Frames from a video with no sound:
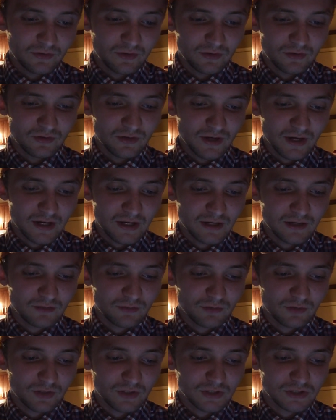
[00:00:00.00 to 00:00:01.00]
their
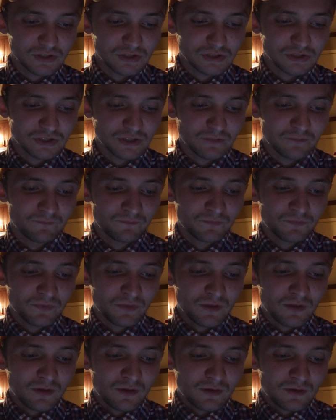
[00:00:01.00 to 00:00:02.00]
dying relationship
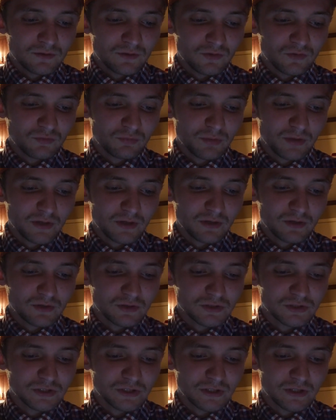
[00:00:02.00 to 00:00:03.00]
despite
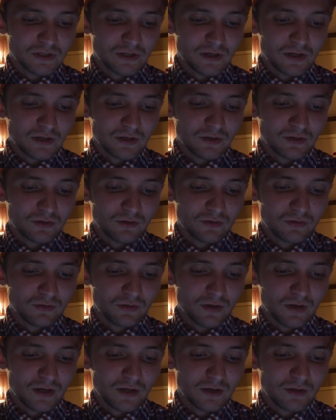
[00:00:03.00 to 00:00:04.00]
her cheating. I
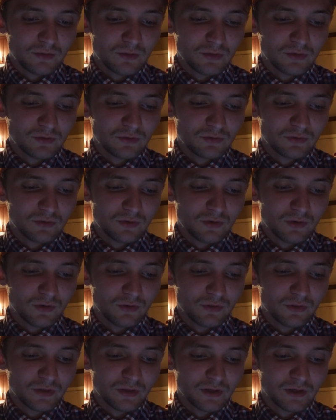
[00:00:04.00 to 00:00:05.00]
know I know what you're
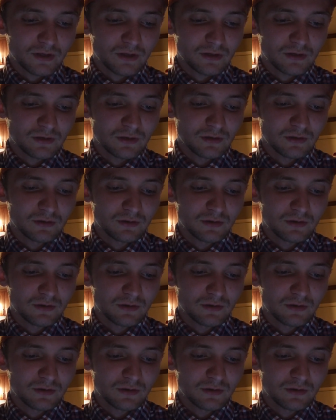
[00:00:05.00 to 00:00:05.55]
all thinking.